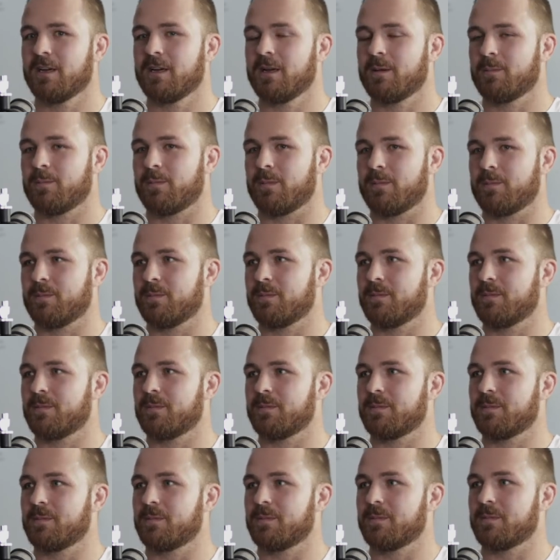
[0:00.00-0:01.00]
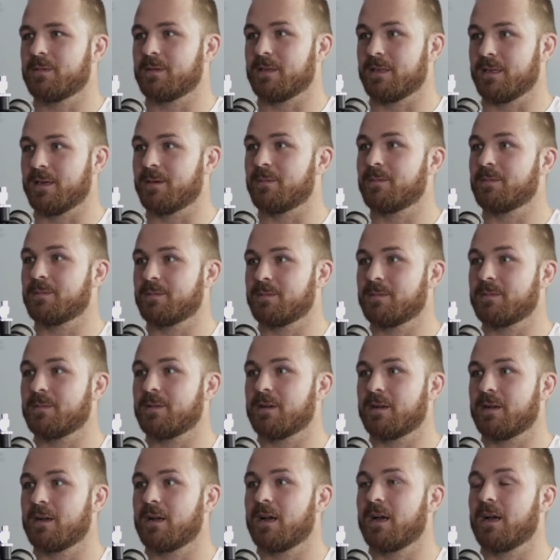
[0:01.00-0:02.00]
Is this Dean Jennings? Yep. Is it you
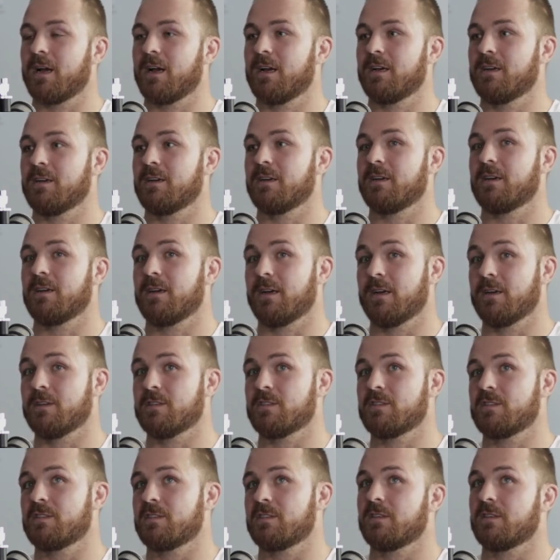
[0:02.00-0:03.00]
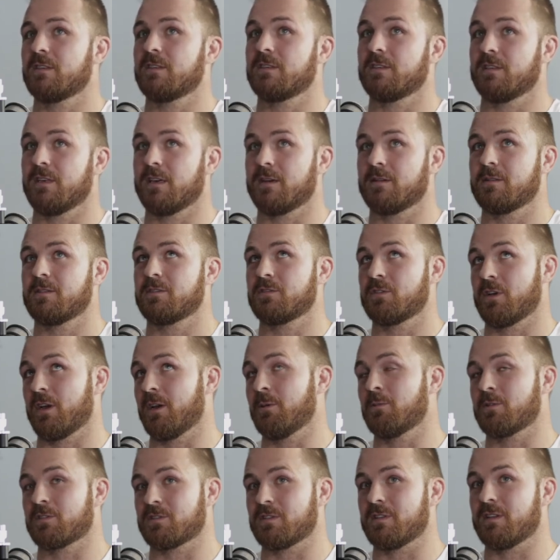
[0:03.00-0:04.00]
staying with him? Yeah, so
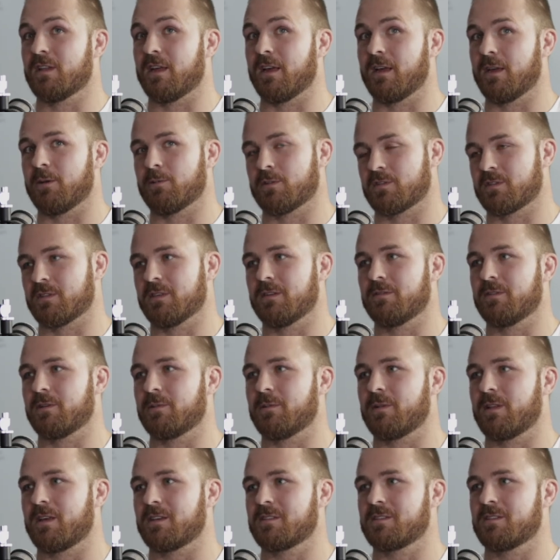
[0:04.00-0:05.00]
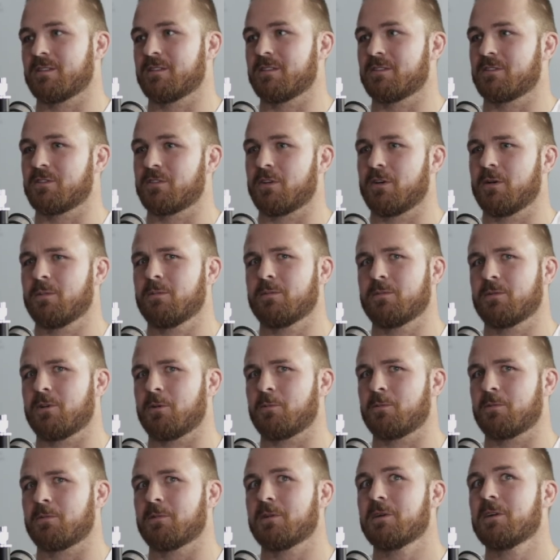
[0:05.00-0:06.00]
he wasn't living with us at the time.
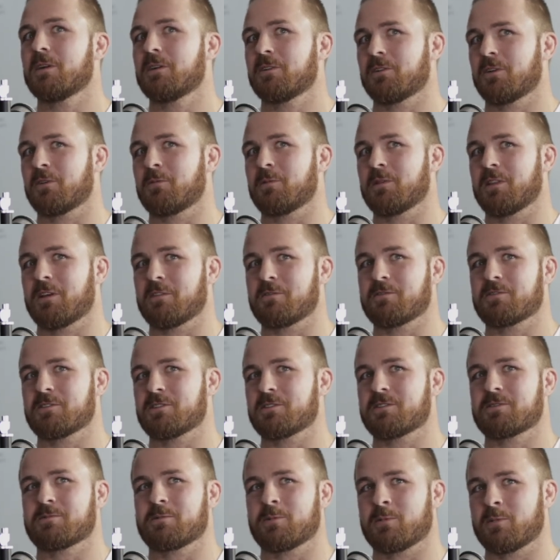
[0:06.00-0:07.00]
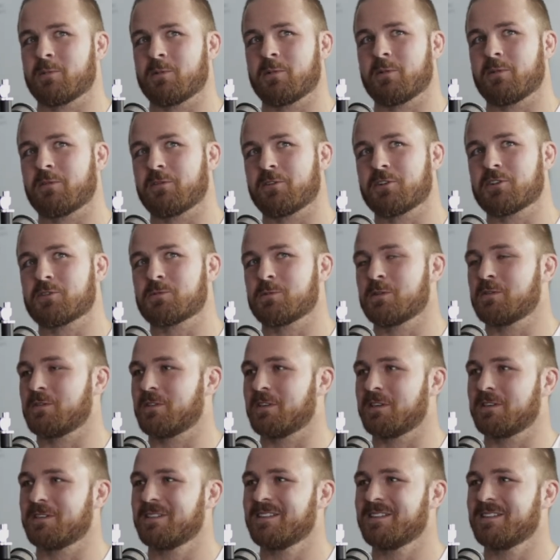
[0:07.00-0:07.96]
Not when we first moved in.